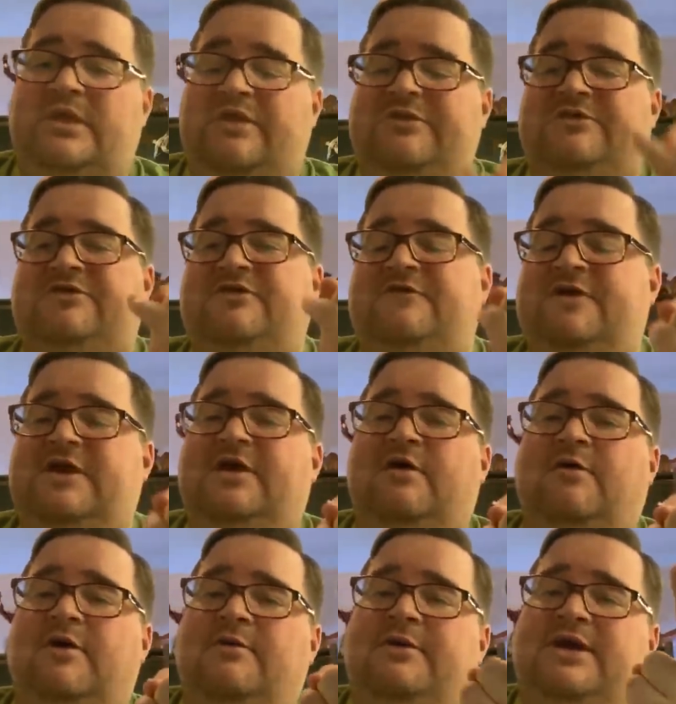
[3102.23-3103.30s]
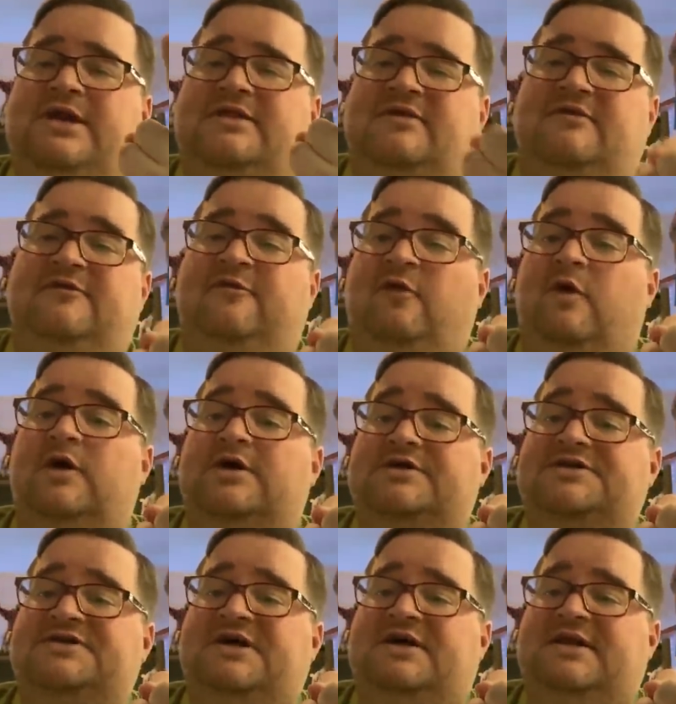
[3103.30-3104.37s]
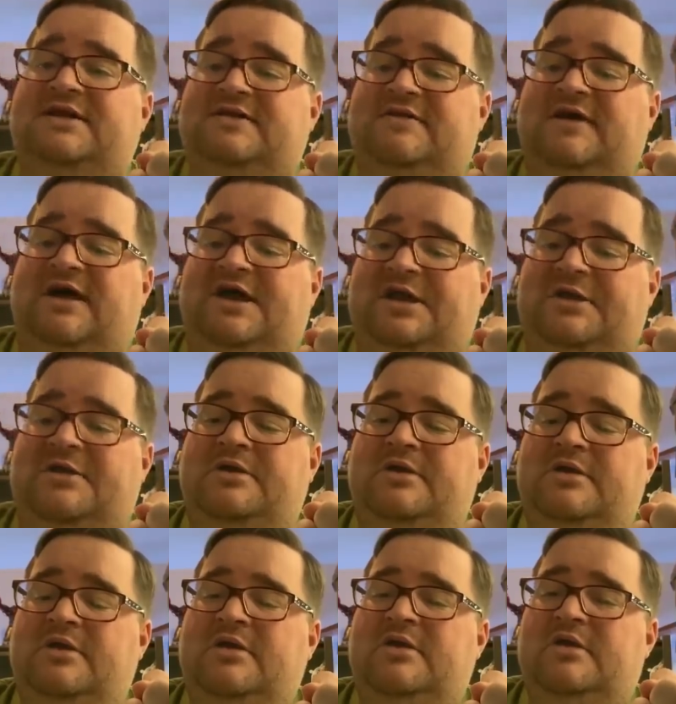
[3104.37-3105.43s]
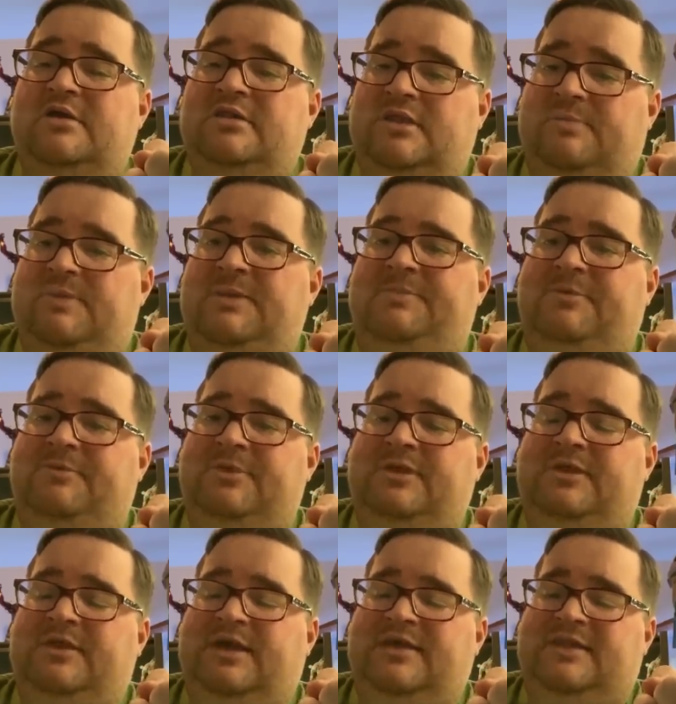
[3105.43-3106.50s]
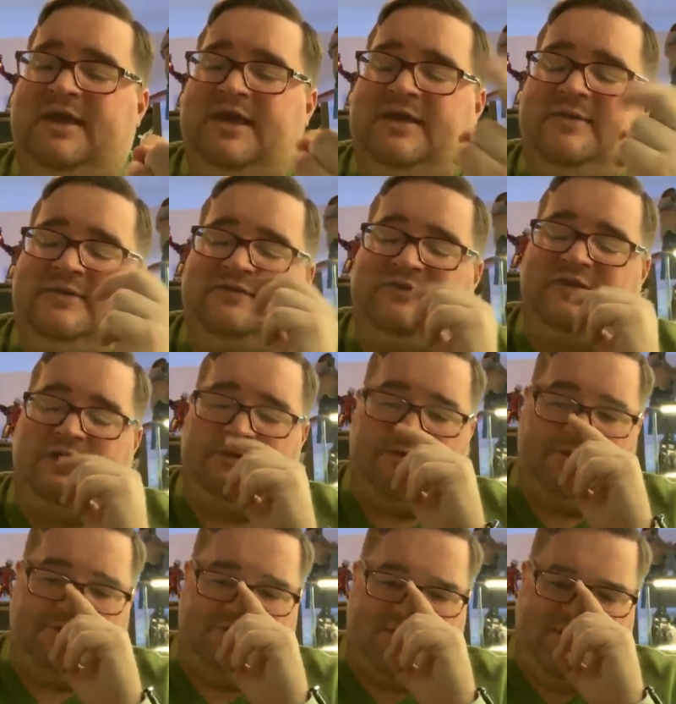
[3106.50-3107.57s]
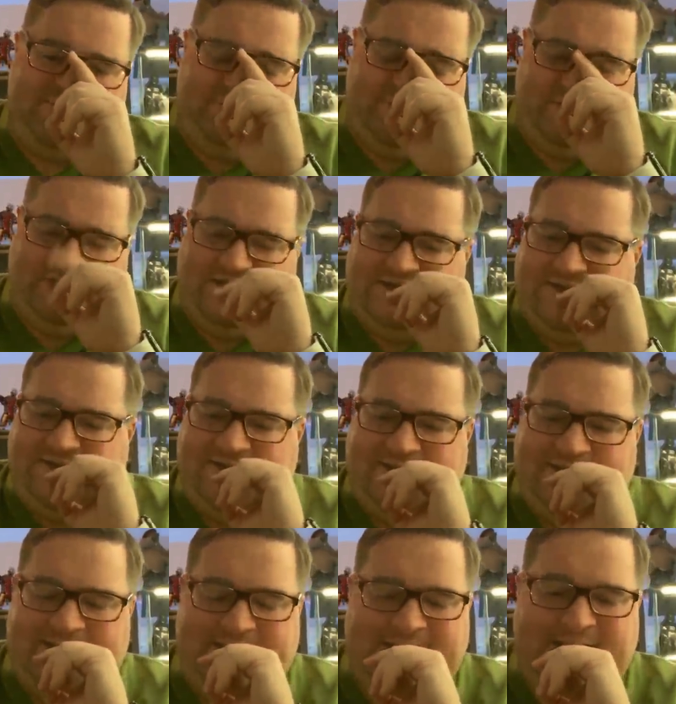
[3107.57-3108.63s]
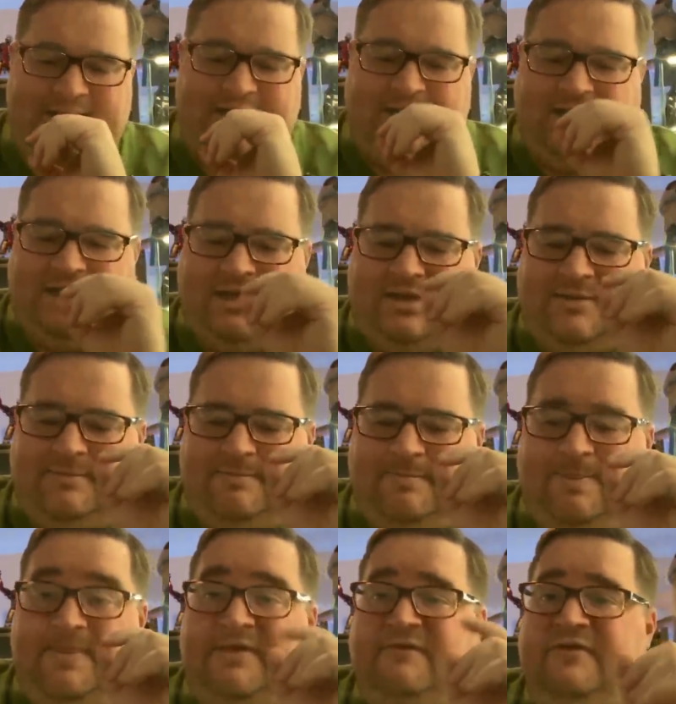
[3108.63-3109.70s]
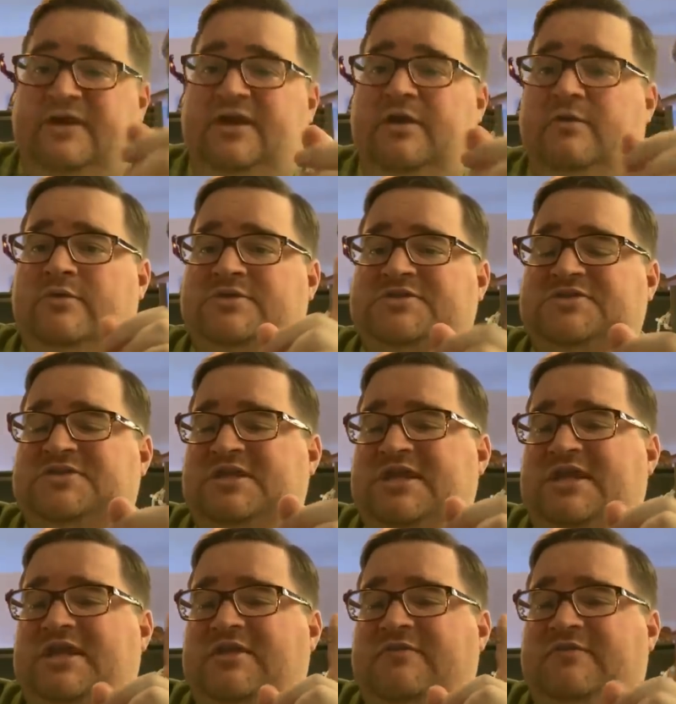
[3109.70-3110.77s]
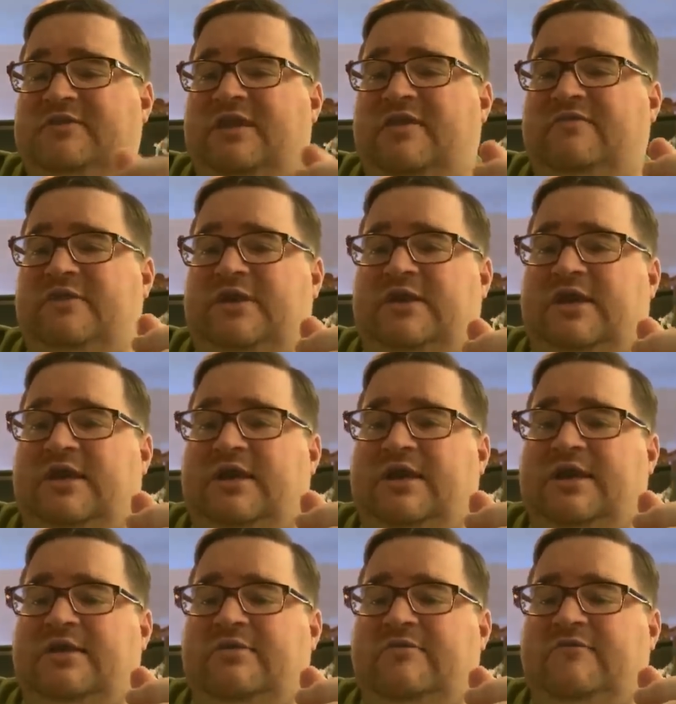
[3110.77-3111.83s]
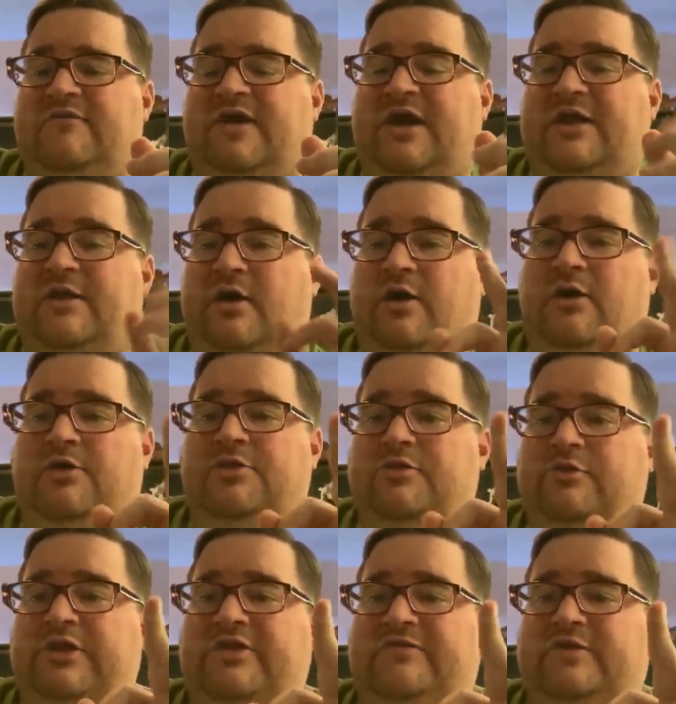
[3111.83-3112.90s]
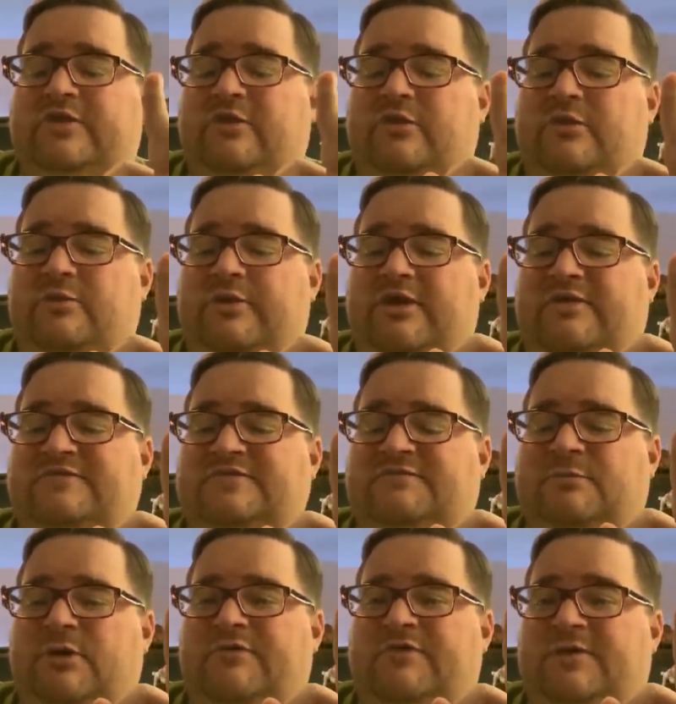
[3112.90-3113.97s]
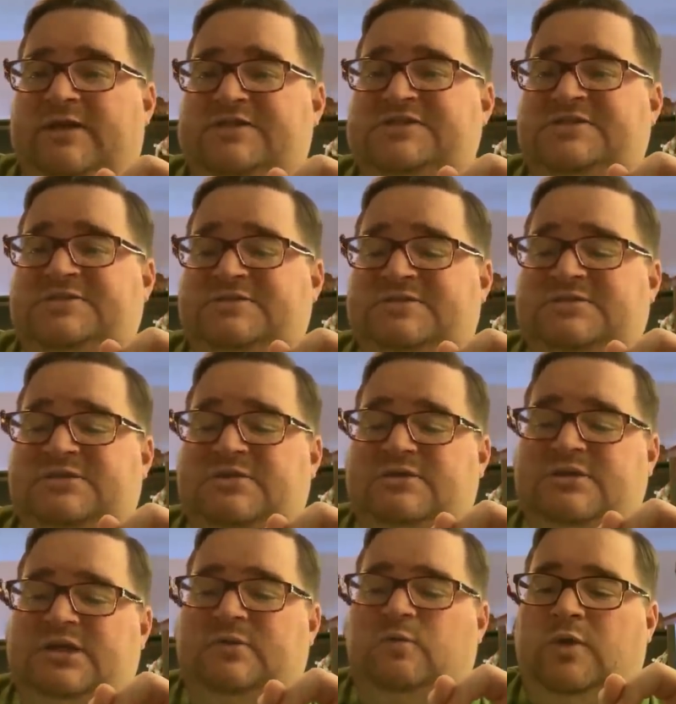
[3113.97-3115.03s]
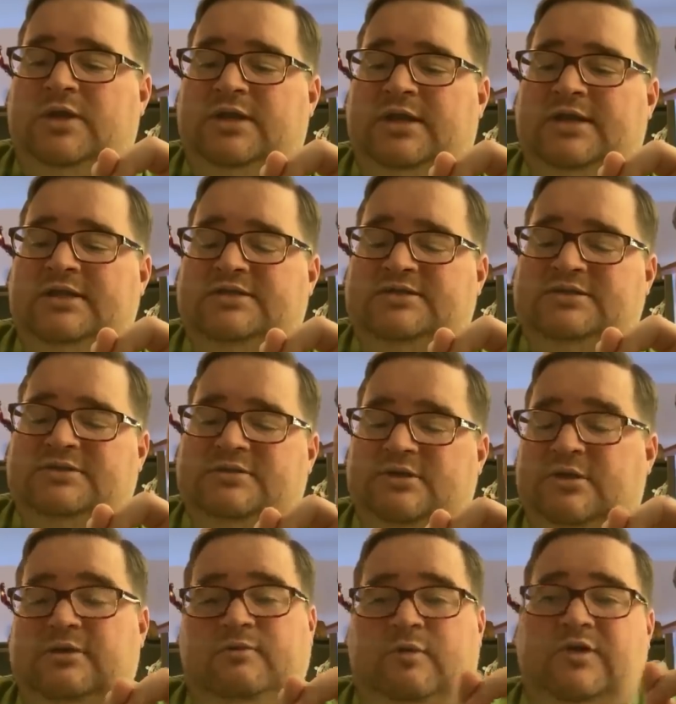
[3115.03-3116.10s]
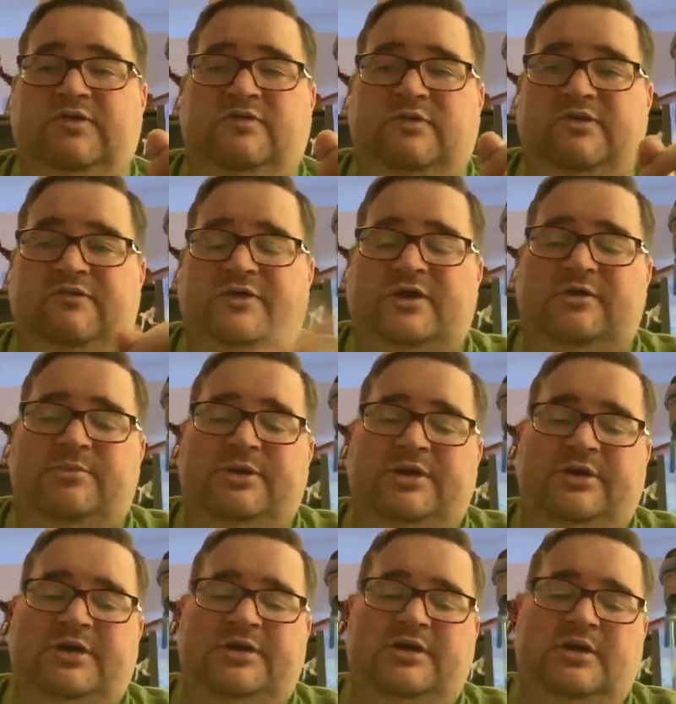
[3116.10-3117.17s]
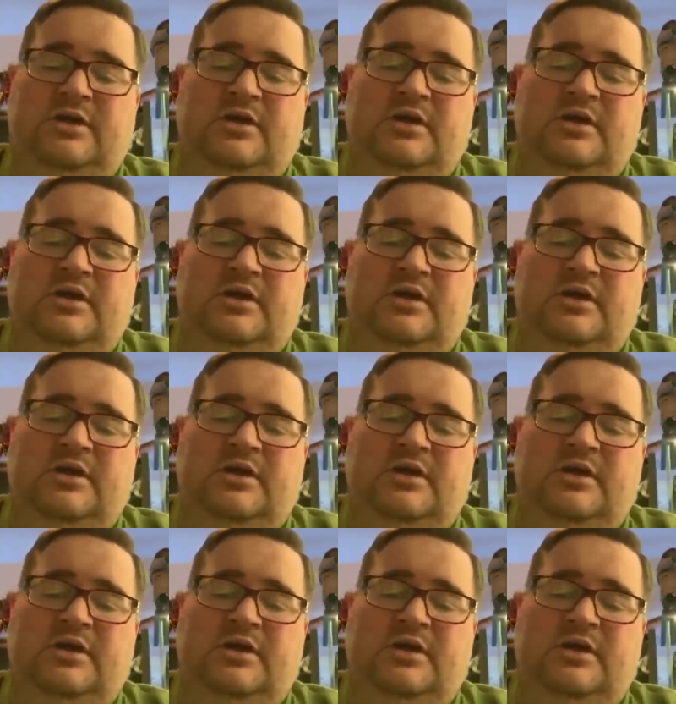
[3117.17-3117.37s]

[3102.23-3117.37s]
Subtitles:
There's the video where we get the fork stuck in the tire. That people really like that. It's another one with David and I. The video where Steve, David, and I find all 3 of the current waves of Marvel Legends in one night, or in one 24-hour period,